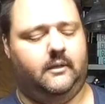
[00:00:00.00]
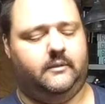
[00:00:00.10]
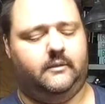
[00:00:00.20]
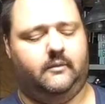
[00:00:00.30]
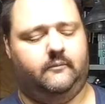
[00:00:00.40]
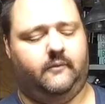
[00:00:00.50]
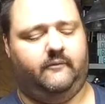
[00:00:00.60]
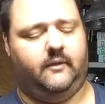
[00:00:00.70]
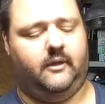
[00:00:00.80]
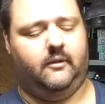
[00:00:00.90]
So
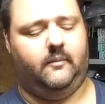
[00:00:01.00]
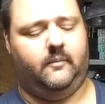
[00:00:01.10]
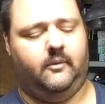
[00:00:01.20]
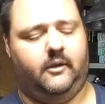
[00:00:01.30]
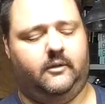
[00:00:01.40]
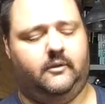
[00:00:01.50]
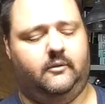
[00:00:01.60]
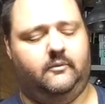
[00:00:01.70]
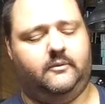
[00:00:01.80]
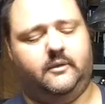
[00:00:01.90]
finally going to be putting it to use.